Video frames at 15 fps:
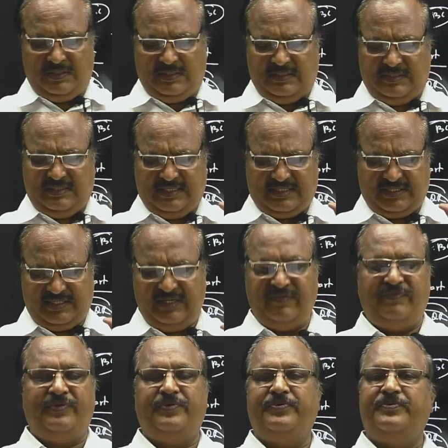just give
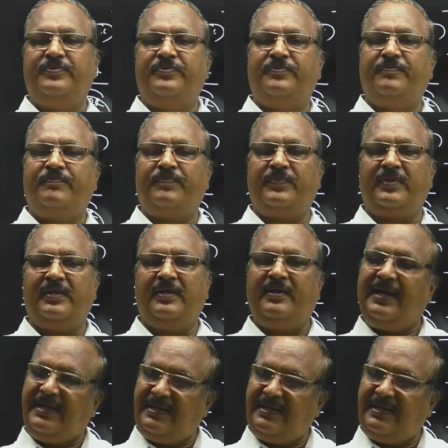you, right?